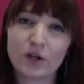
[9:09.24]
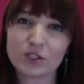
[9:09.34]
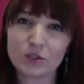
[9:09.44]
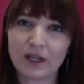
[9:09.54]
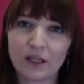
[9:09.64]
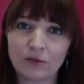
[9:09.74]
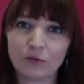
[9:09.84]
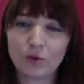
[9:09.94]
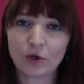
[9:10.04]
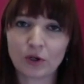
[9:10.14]
just so I get a
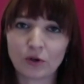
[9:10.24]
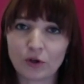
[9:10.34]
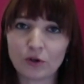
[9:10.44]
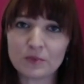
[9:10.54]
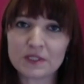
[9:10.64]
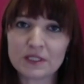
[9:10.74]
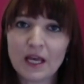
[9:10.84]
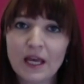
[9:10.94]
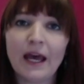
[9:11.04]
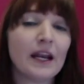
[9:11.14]
few more groups.
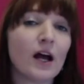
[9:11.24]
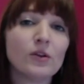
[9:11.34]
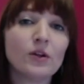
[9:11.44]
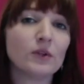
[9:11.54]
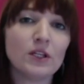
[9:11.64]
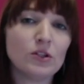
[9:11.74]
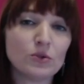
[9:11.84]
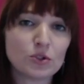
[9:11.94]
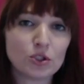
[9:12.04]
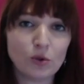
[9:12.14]
And I'll only
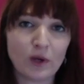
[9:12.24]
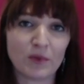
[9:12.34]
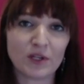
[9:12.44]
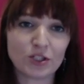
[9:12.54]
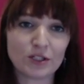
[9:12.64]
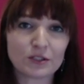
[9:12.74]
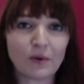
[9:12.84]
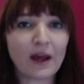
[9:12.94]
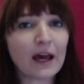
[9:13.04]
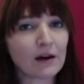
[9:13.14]
use 2 images. So
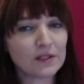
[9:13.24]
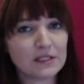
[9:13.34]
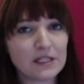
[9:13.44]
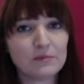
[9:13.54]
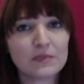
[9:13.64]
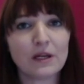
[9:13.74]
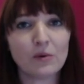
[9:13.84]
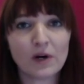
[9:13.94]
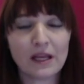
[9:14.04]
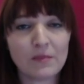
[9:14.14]
half the teams get
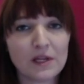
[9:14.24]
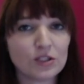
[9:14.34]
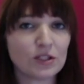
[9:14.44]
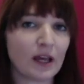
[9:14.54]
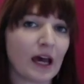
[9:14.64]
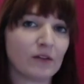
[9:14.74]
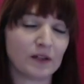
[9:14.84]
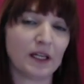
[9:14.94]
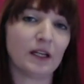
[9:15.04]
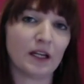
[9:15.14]
one image, half
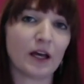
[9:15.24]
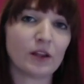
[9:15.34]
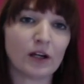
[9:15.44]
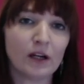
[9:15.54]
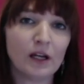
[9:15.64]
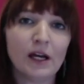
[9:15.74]
get another.